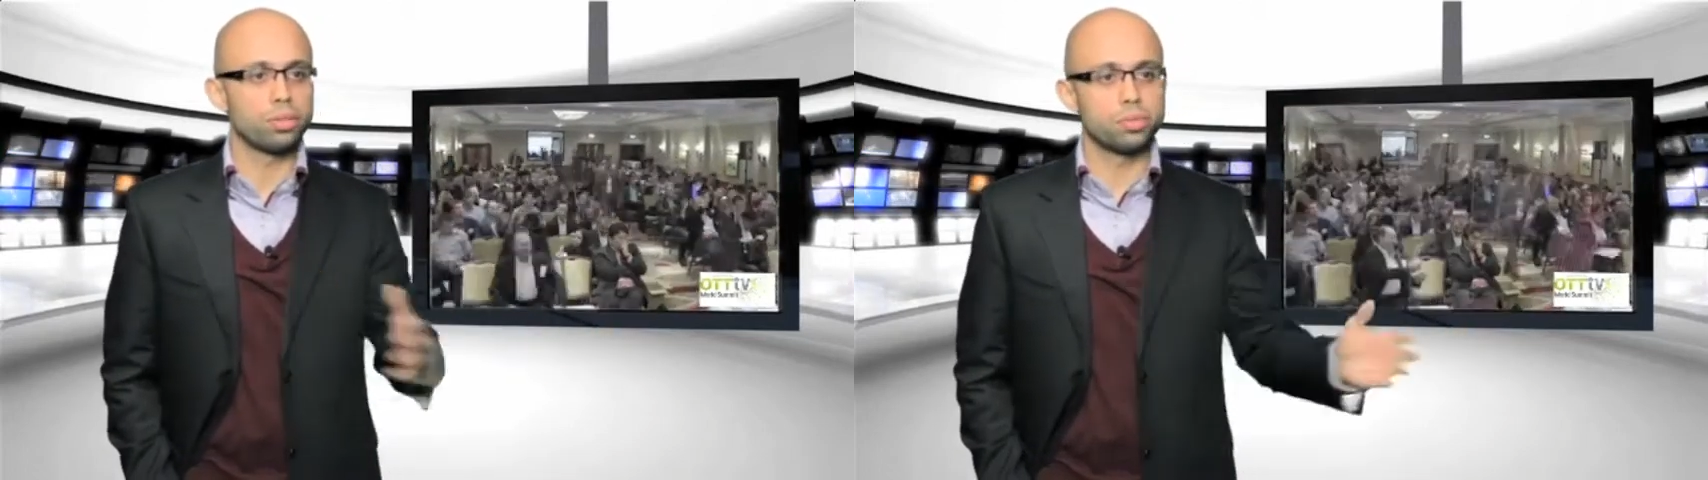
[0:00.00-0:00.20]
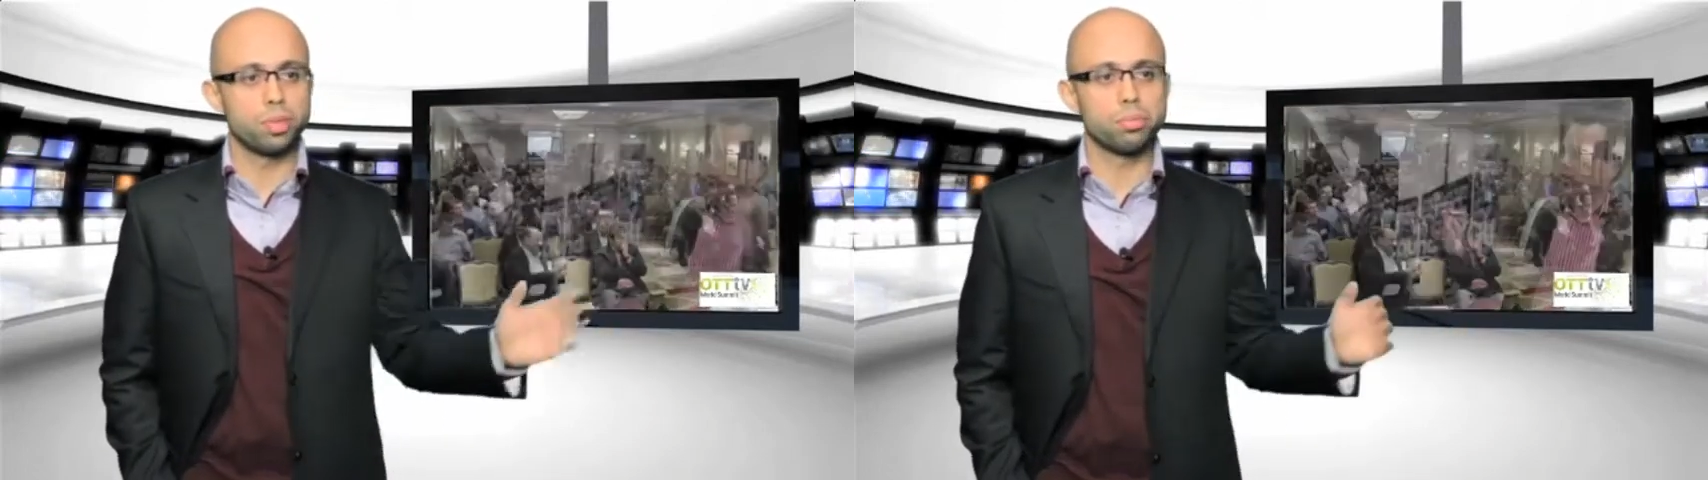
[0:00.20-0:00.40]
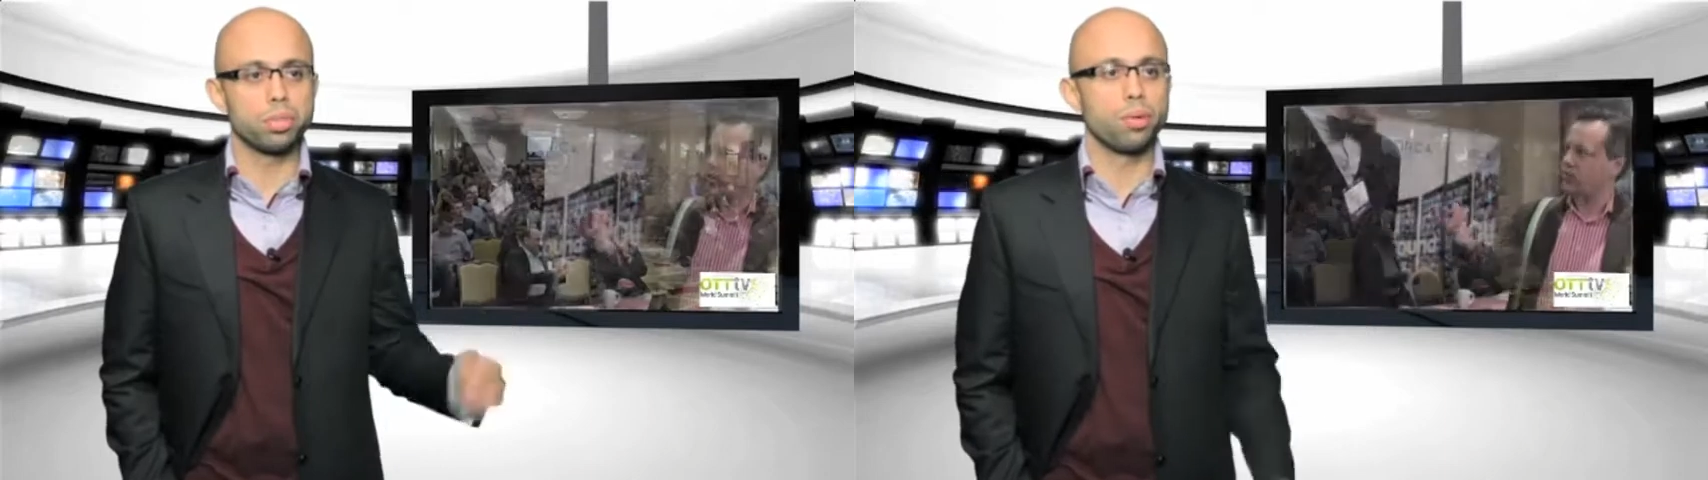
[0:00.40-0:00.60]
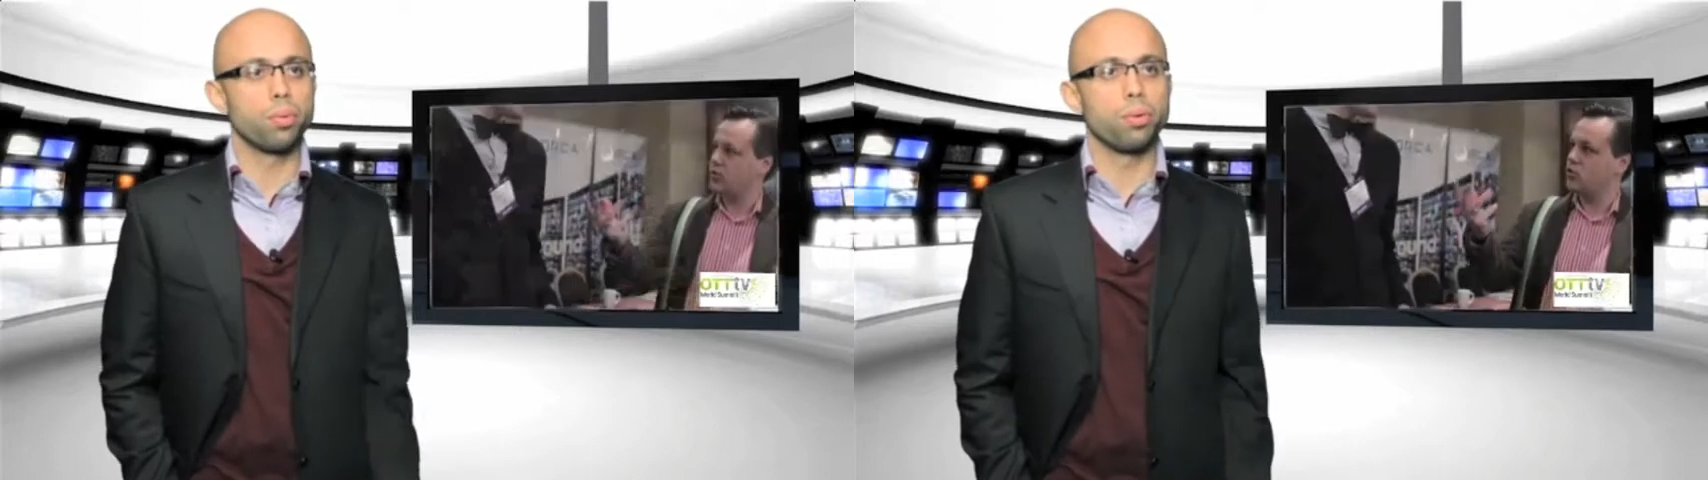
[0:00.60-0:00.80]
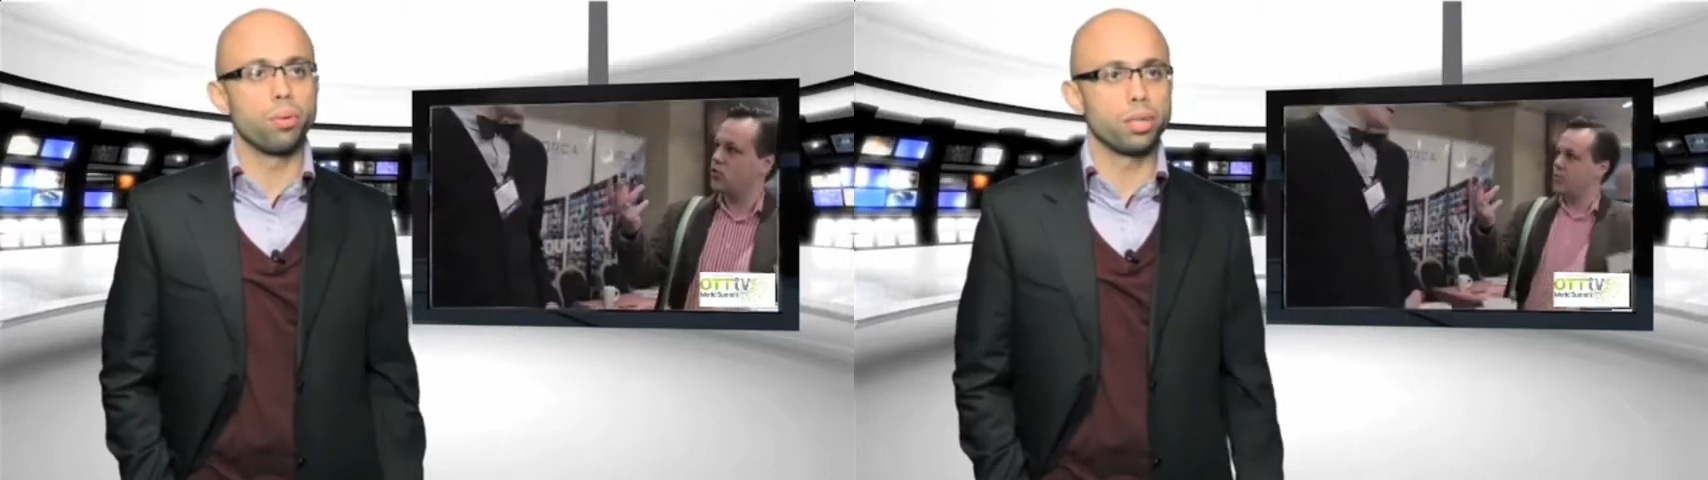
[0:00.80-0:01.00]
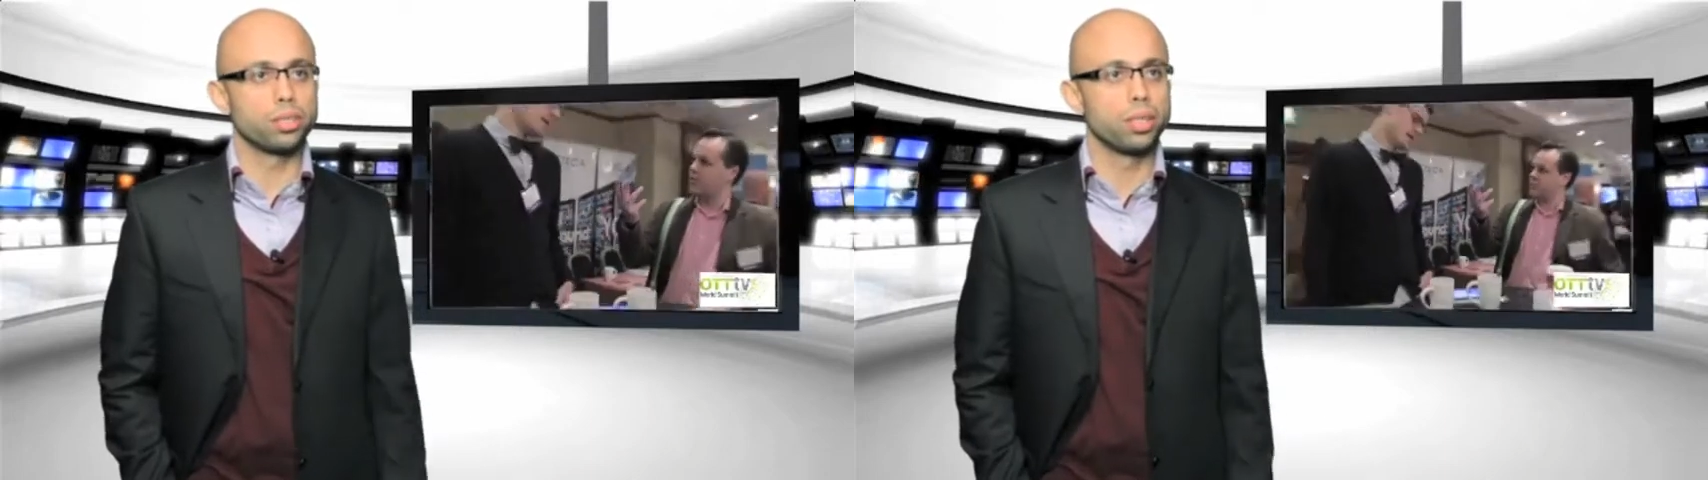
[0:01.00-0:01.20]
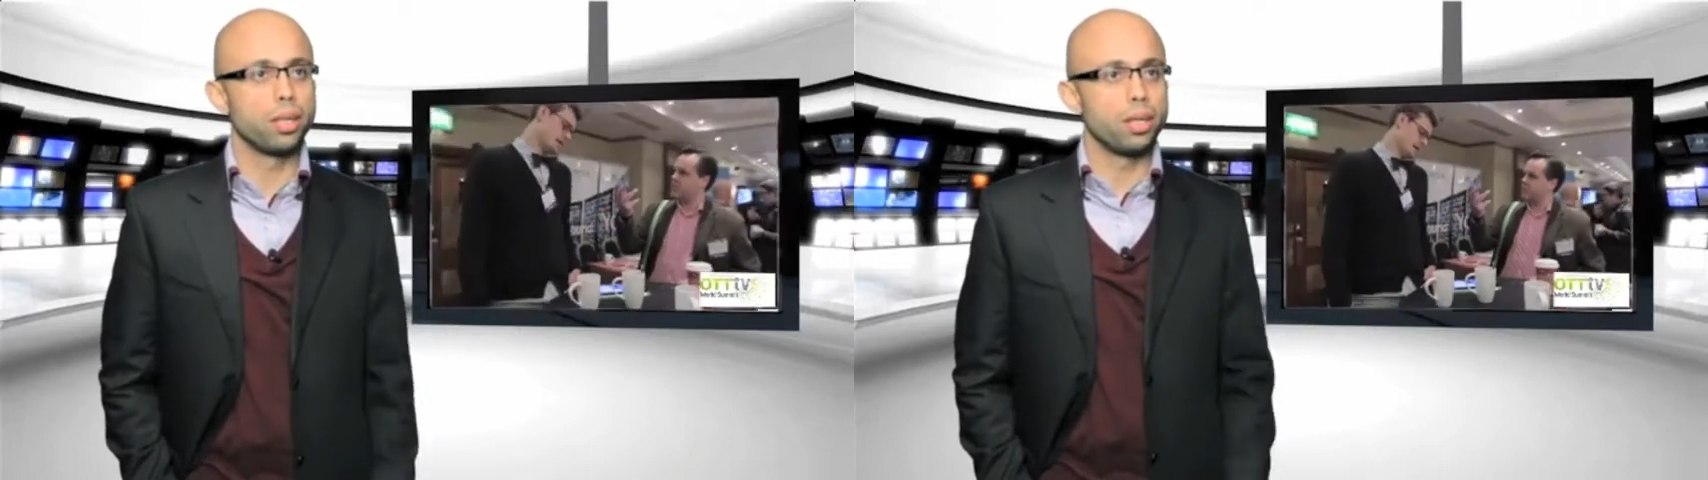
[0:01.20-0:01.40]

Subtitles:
the streams that they want to watch.